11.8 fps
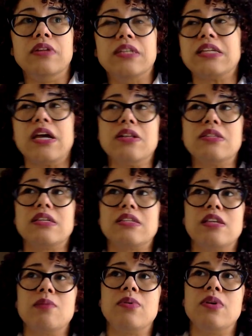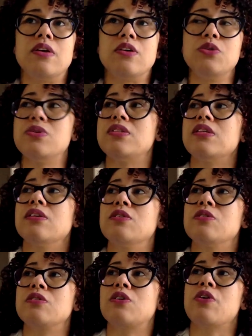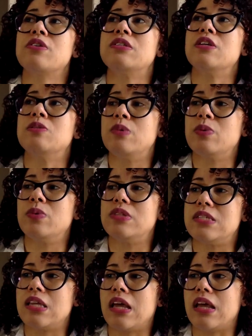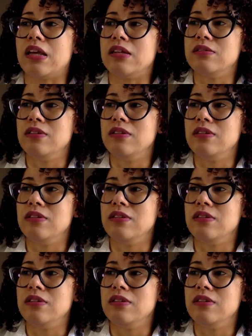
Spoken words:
It sounds like something a used car salesman would say.